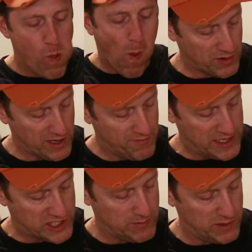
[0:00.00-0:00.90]
Green
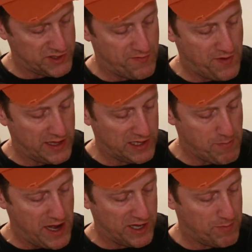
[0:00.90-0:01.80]
vegetables have finally
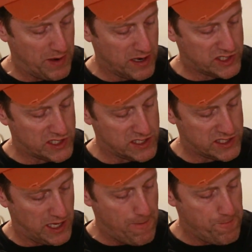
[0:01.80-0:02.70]
made an appearance. There's
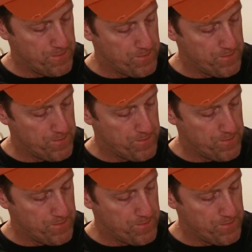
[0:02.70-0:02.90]
a